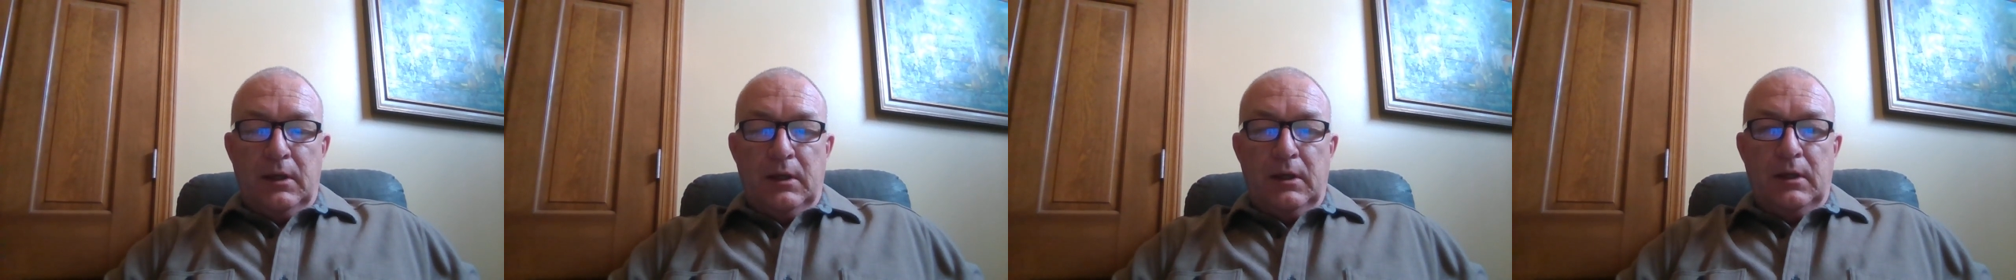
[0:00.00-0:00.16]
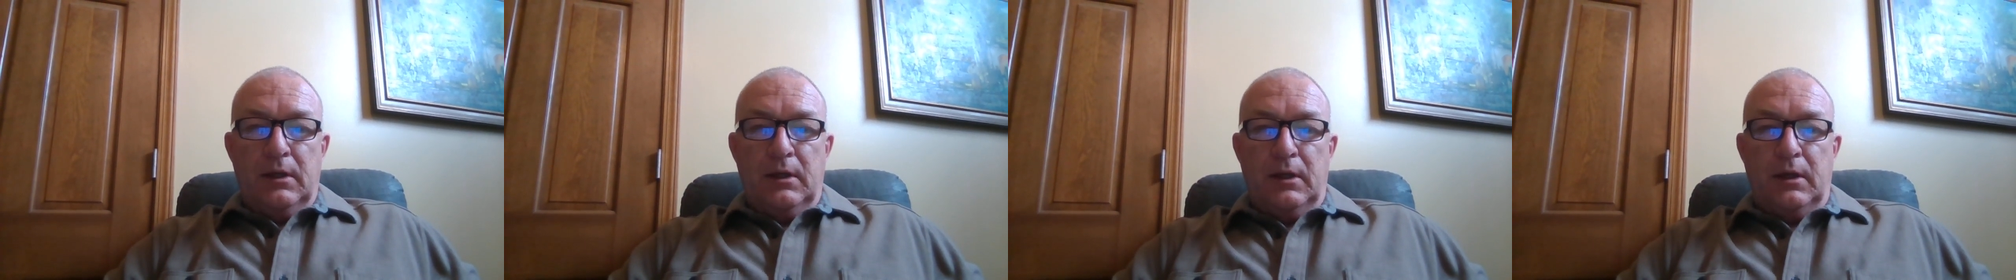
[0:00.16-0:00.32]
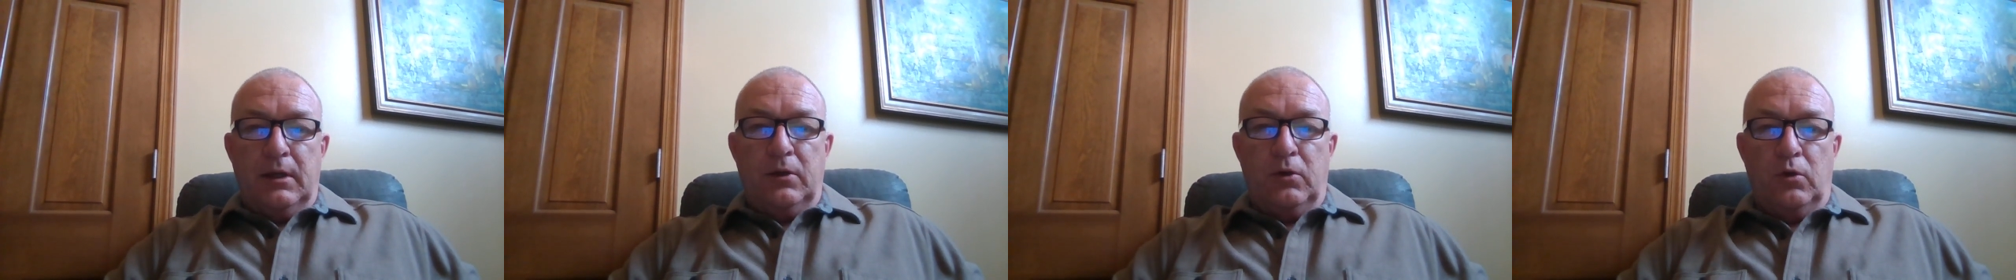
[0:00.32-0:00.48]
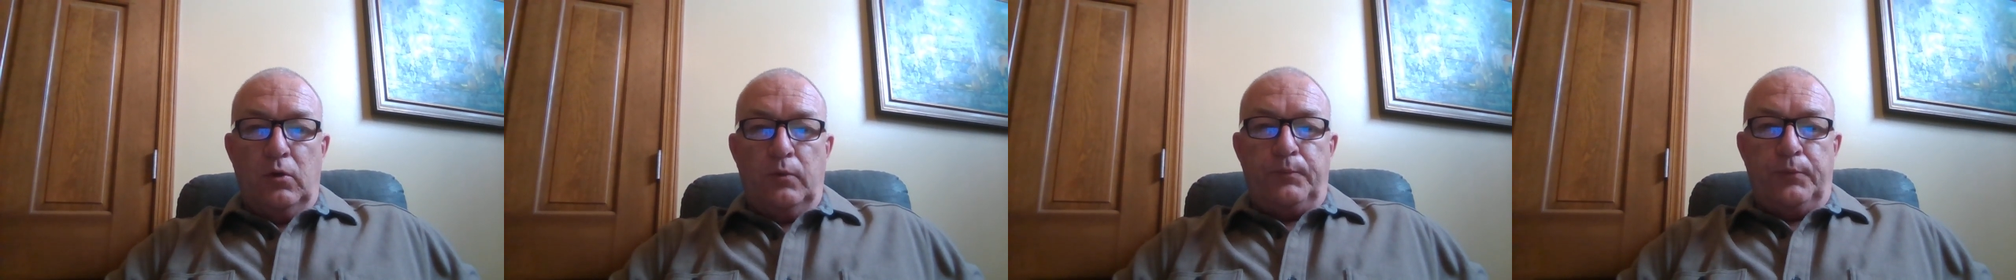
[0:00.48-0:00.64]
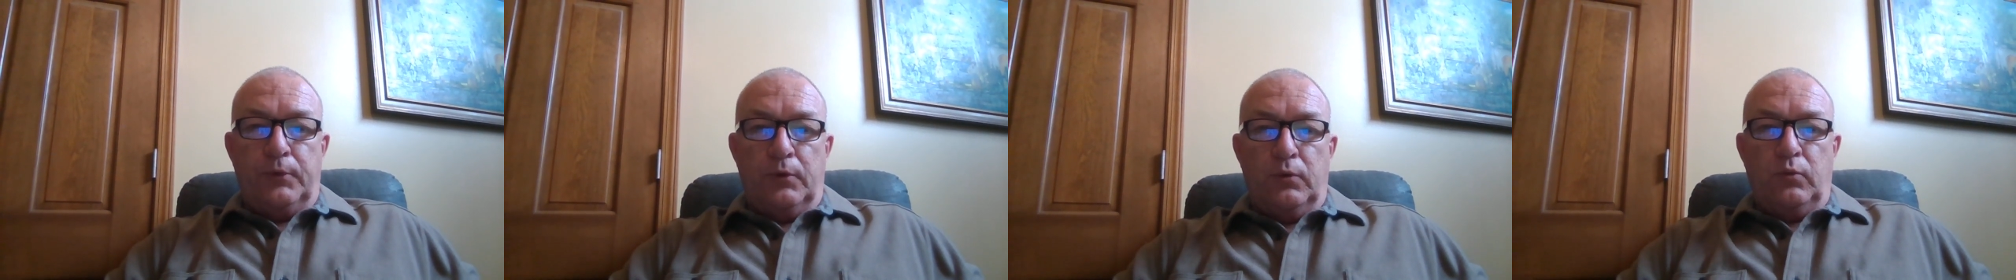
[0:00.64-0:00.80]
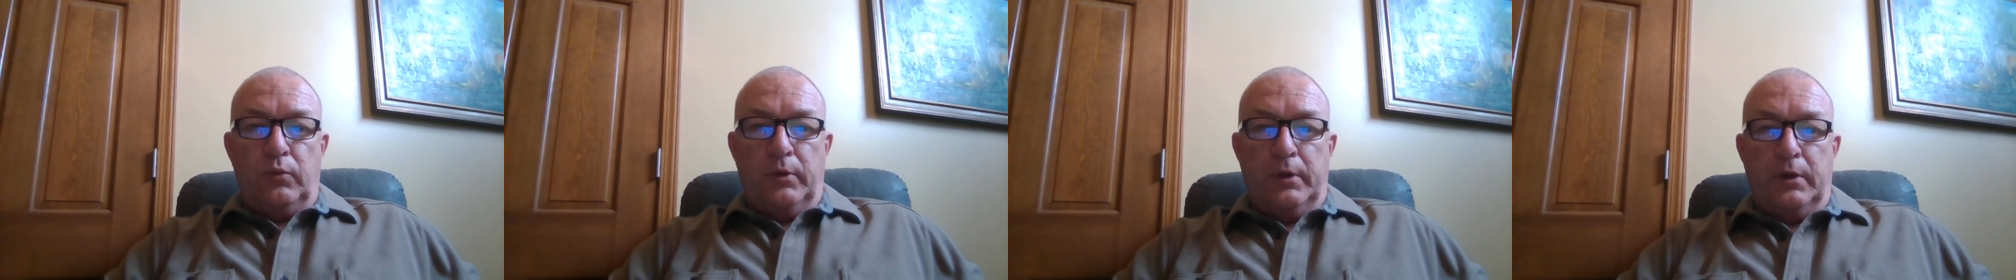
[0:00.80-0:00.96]
and I hope
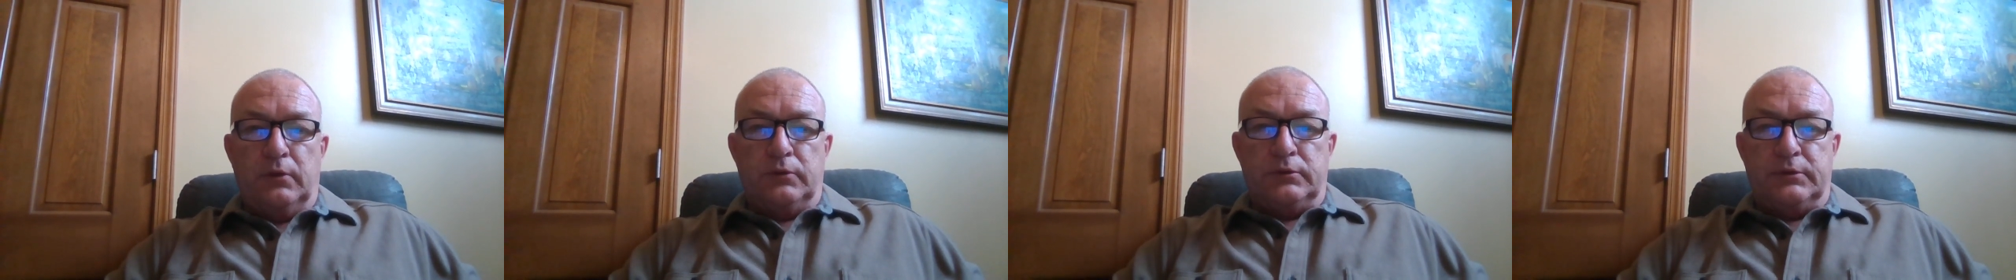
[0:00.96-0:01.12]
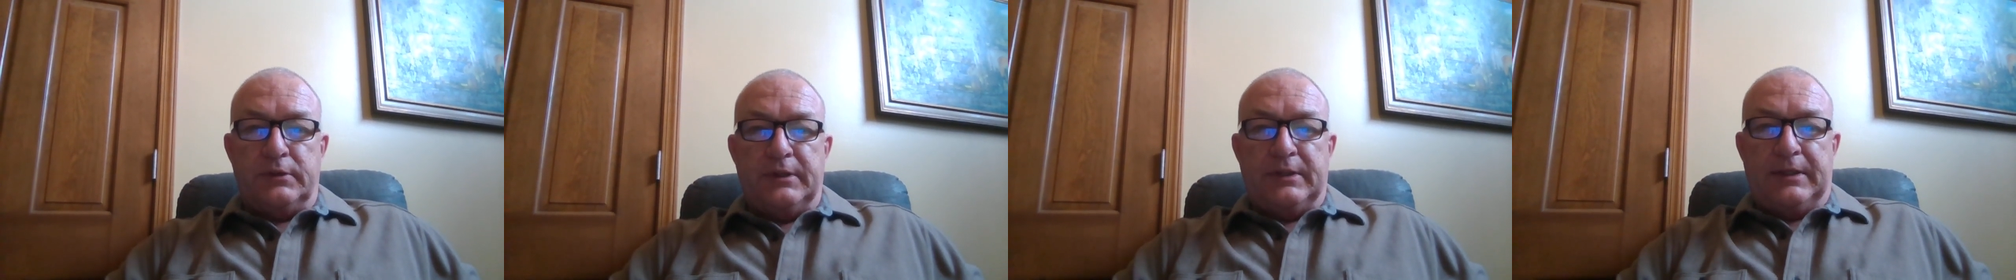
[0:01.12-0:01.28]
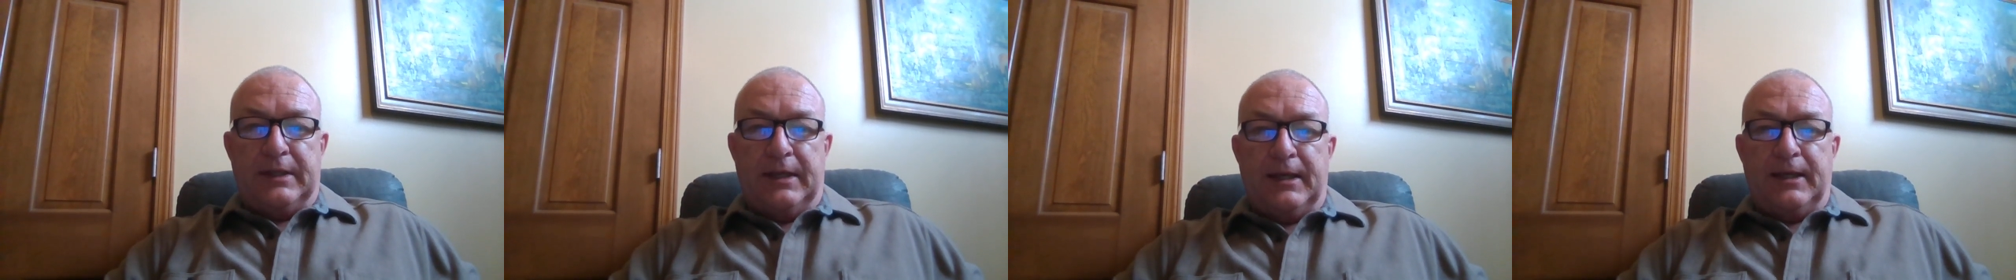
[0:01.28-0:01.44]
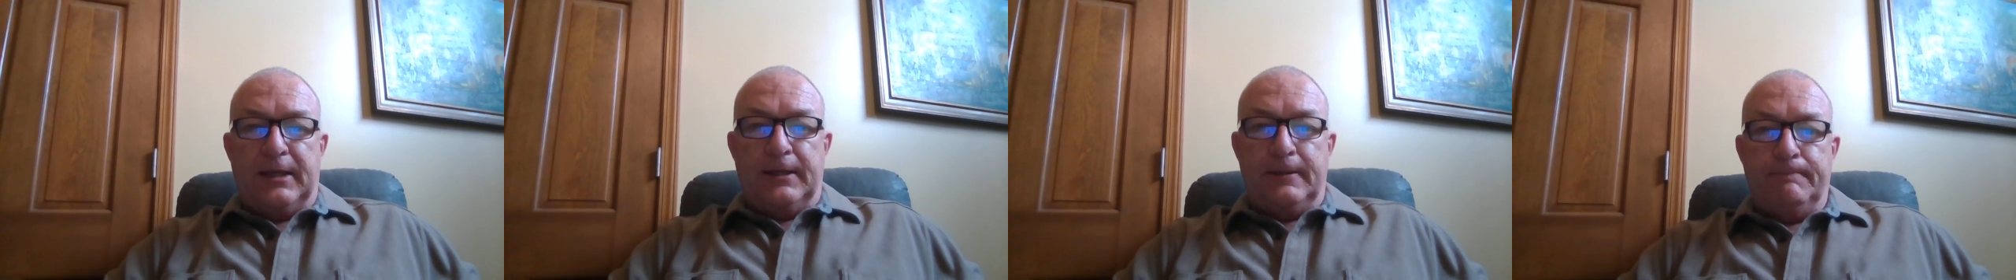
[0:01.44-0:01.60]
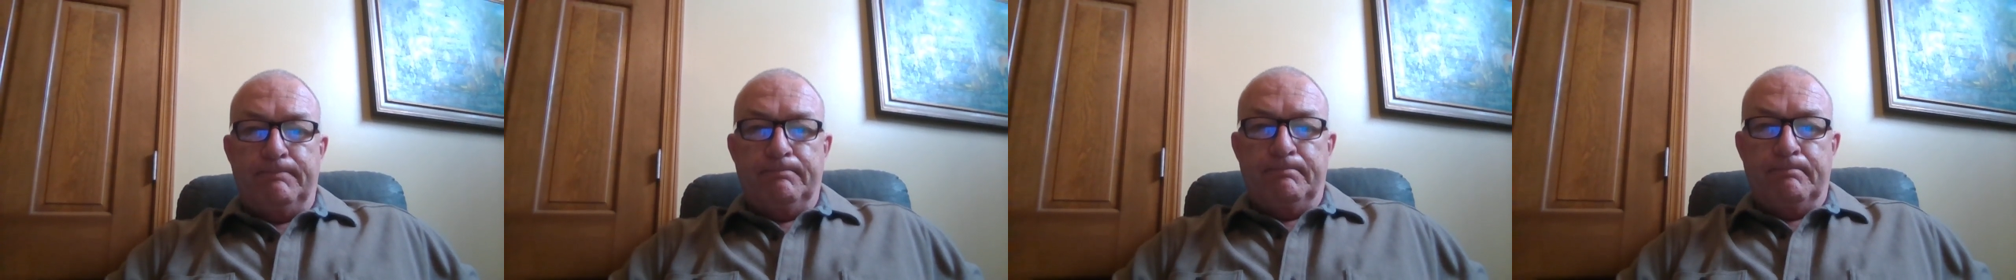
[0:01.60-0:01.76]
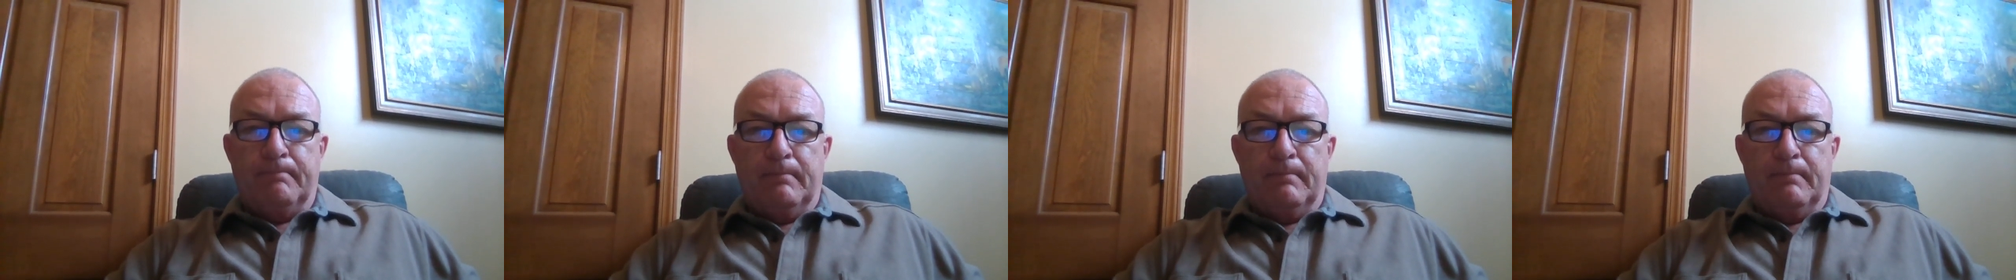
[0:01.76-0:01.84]
you're well today.